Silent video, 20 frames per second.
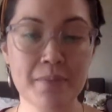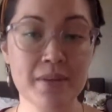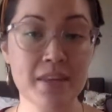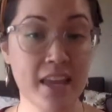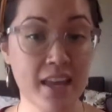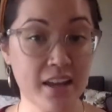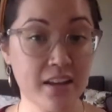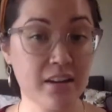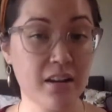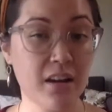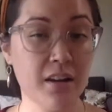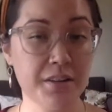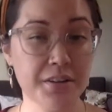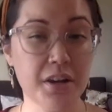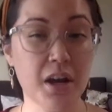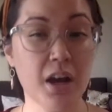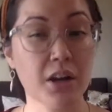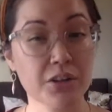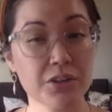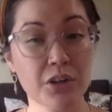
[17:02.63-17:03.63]
began
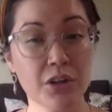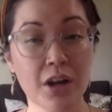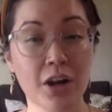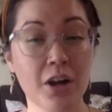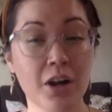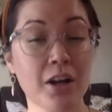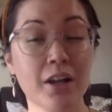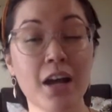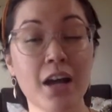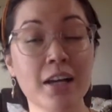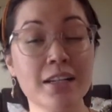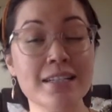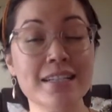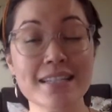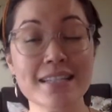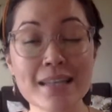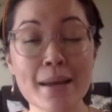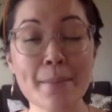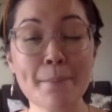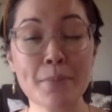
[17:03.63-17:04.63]
on
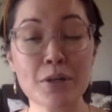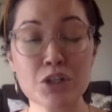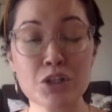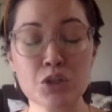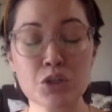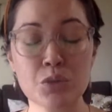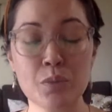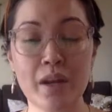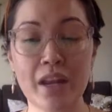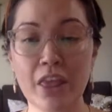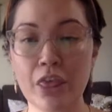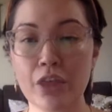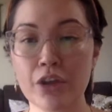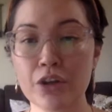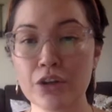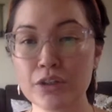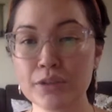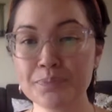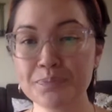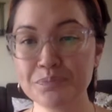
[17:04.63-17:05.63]
December
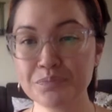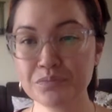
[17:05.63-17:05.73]
23rd.